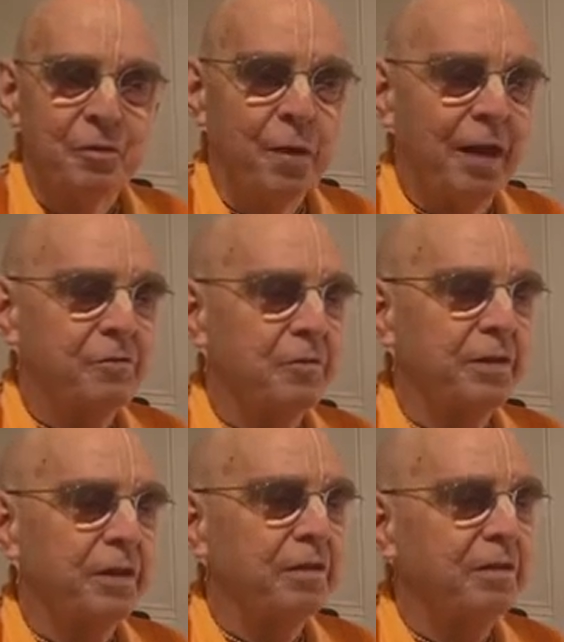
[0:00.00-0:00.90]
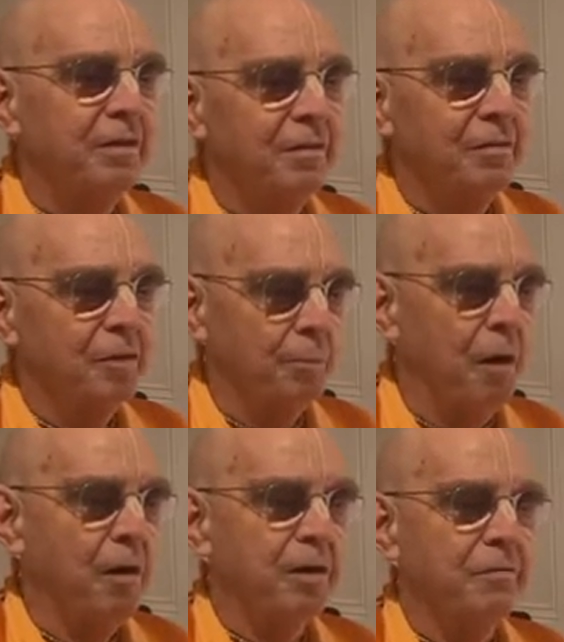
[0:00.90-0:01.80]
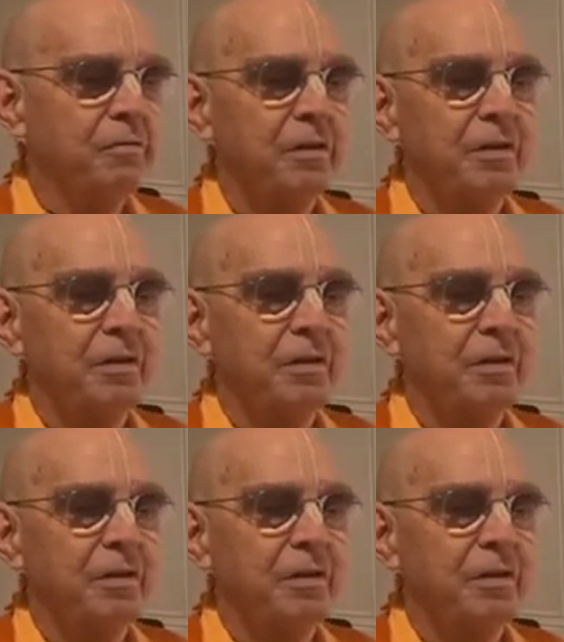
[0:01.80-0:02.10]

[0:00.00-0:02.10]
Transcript: They're actually a part of